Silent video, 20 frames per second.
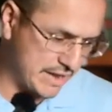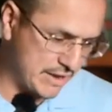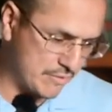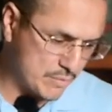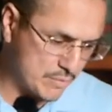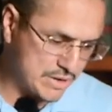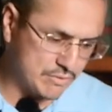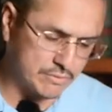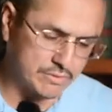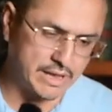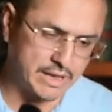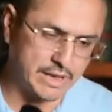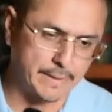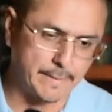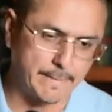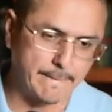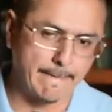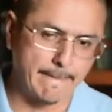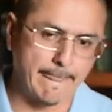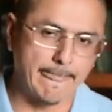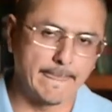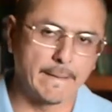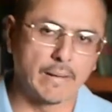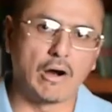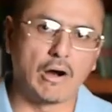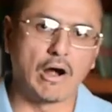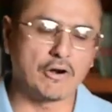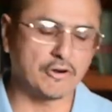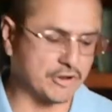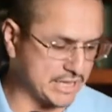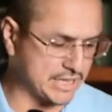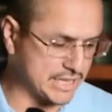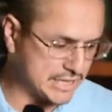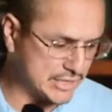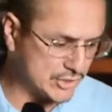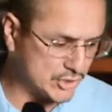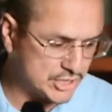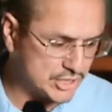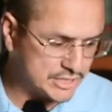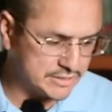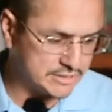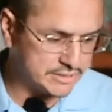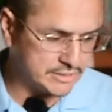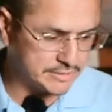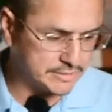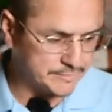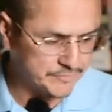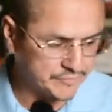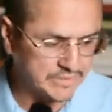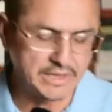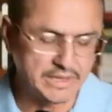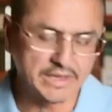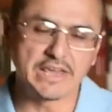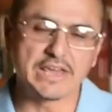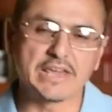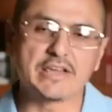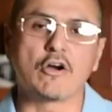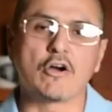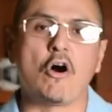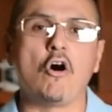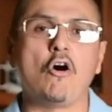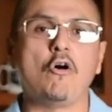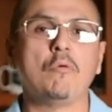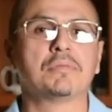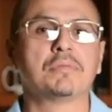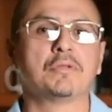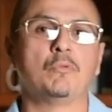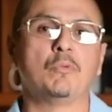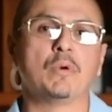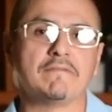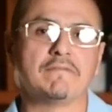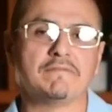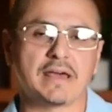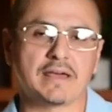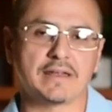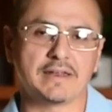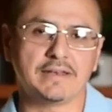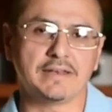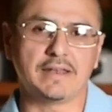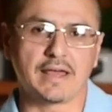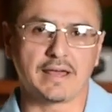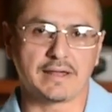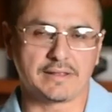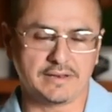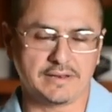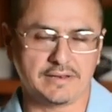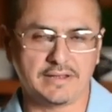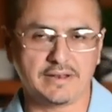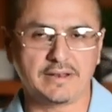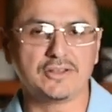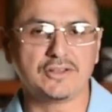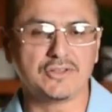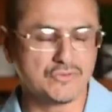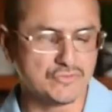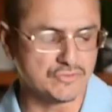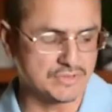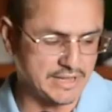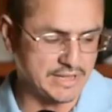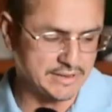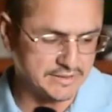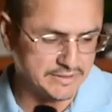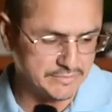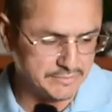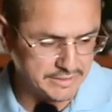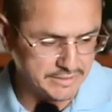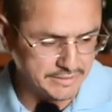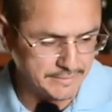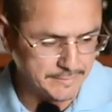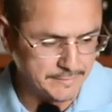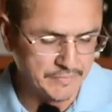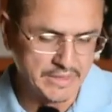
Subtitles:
And we know that our King Jesus, he calms the waves, that as he did in the New Testament.